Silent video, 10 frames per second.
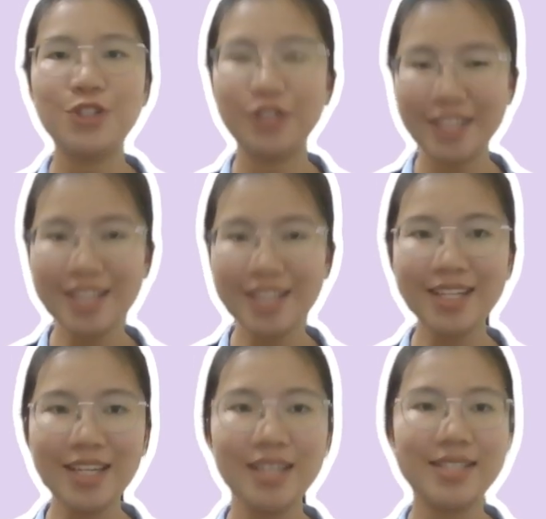to
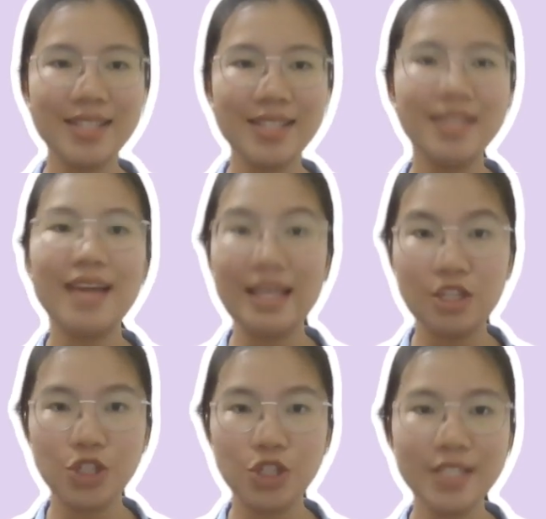clearly see the
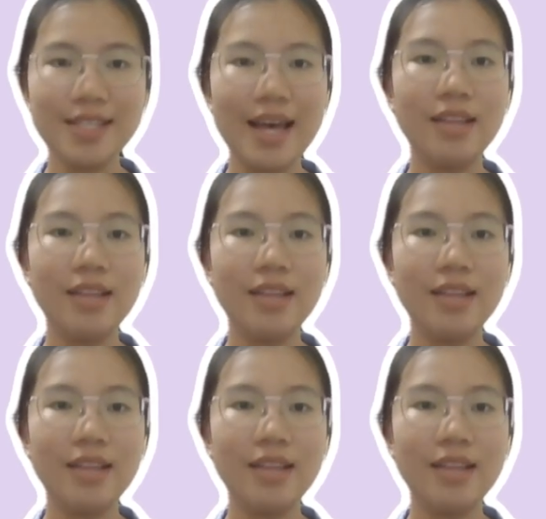additions